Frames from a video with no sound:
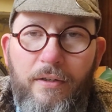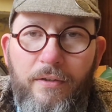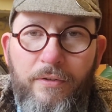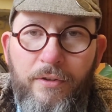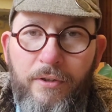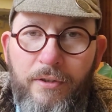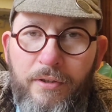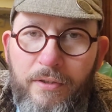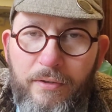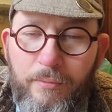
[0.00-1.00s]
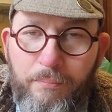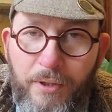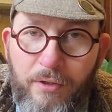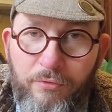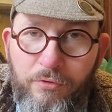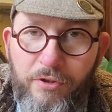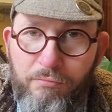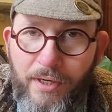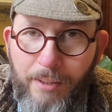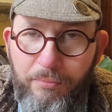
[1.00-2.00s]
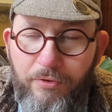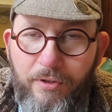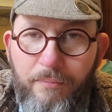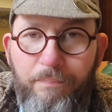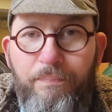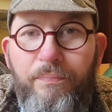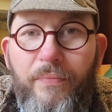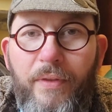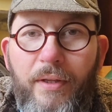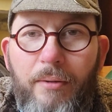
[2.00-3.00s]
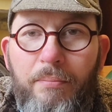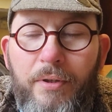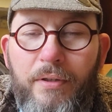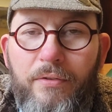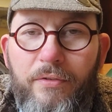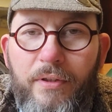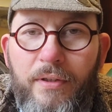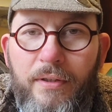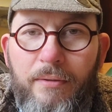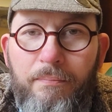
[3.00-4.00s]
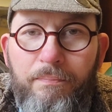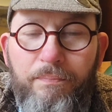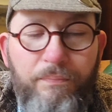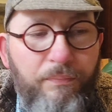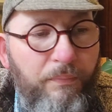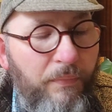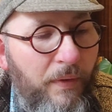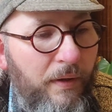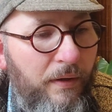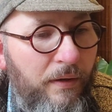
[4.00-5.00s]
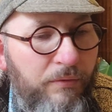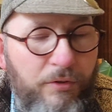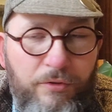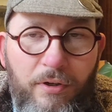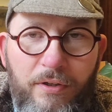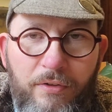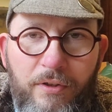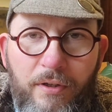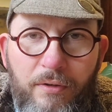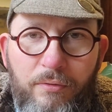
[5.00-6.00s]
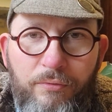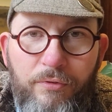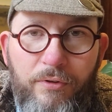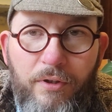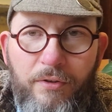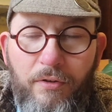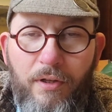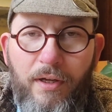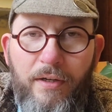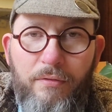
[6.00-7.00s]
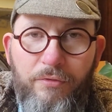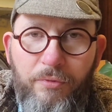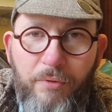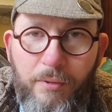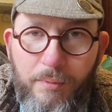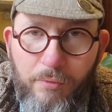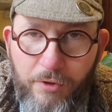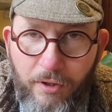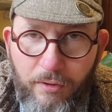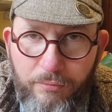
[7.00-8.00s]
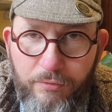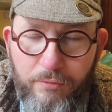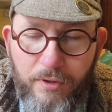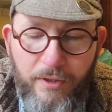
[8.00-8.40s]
The bar's already wrapped, but I've decided to go for another layer of something a bit more colourful.